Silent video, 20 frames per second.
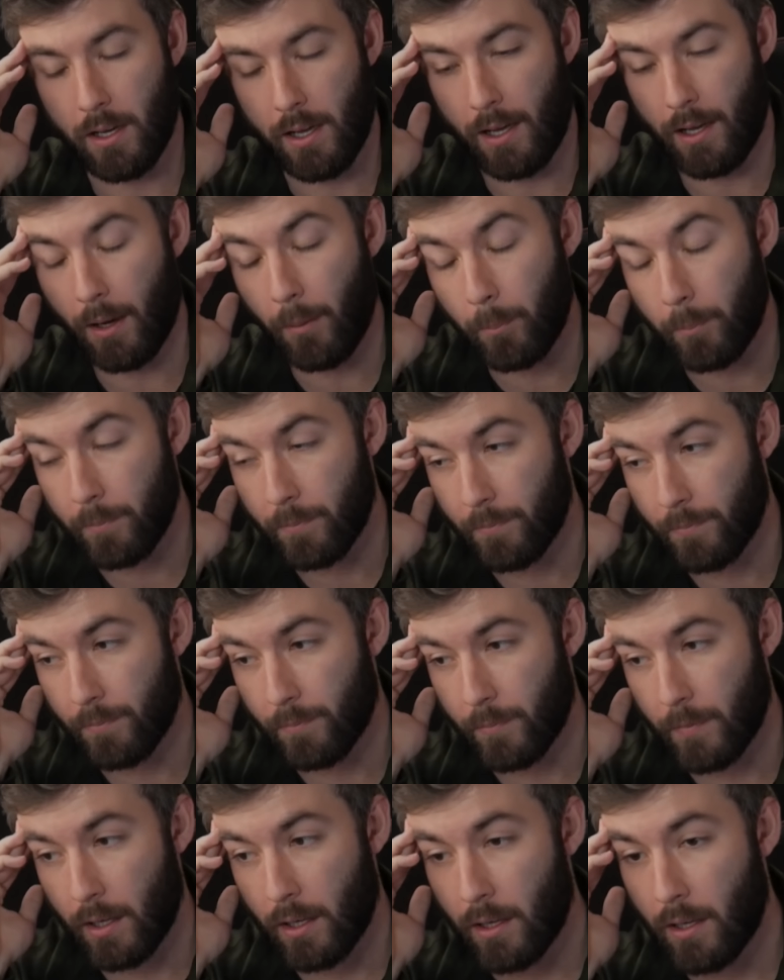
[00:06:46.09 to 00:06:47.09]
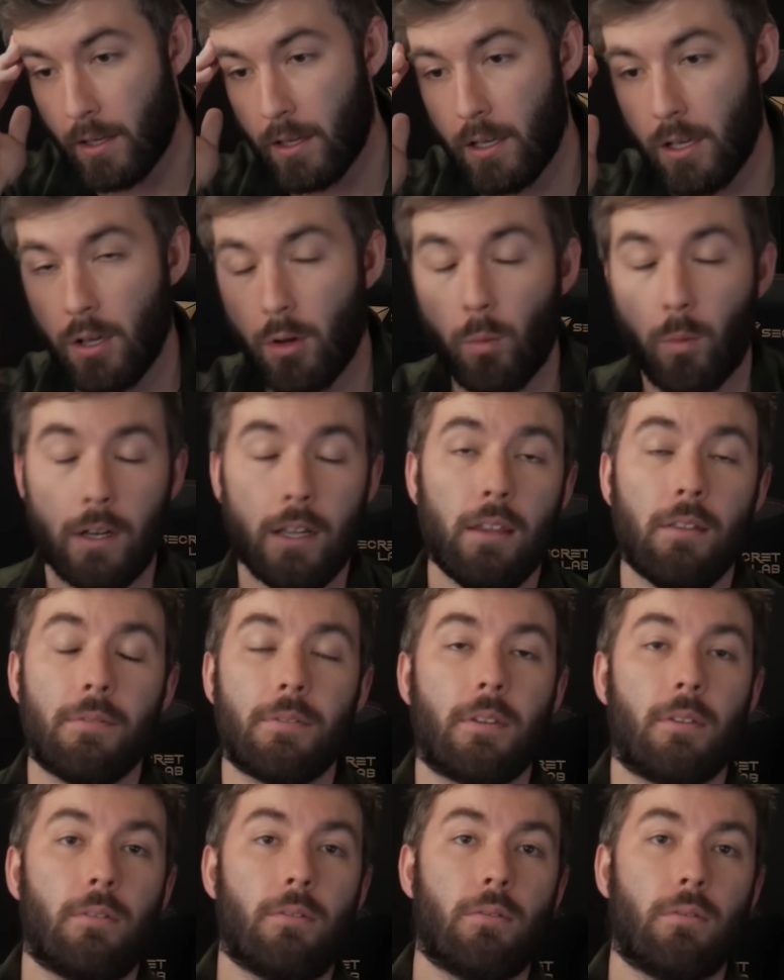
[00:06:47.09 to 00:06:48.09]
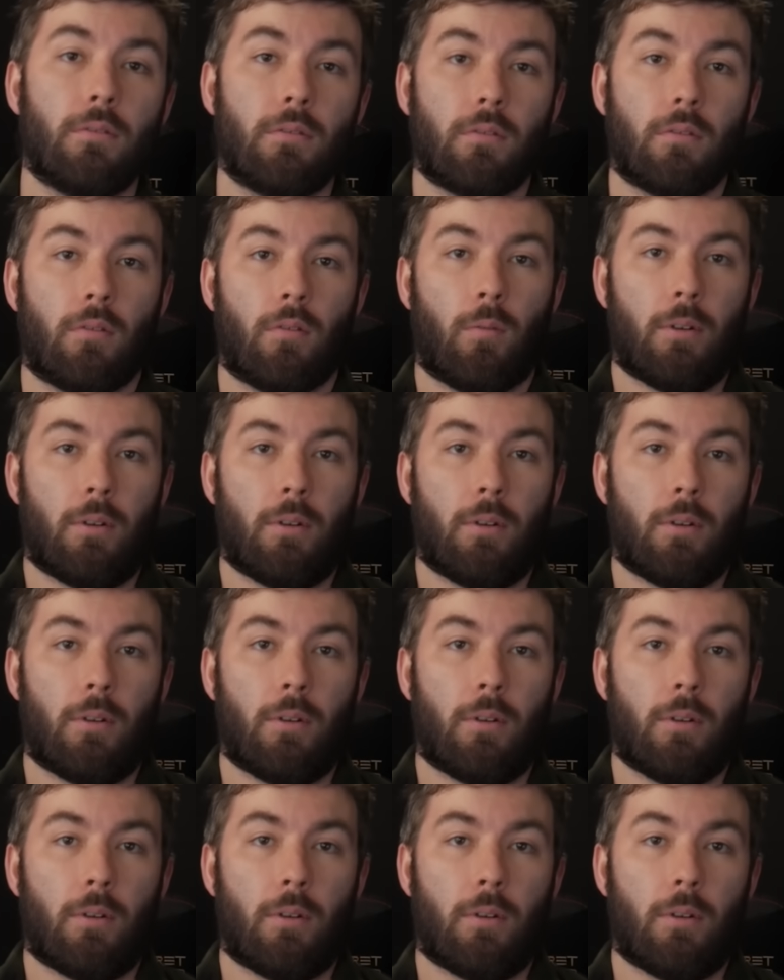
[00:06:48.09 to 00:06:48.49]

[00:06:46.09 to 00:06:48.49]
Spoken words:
What do you do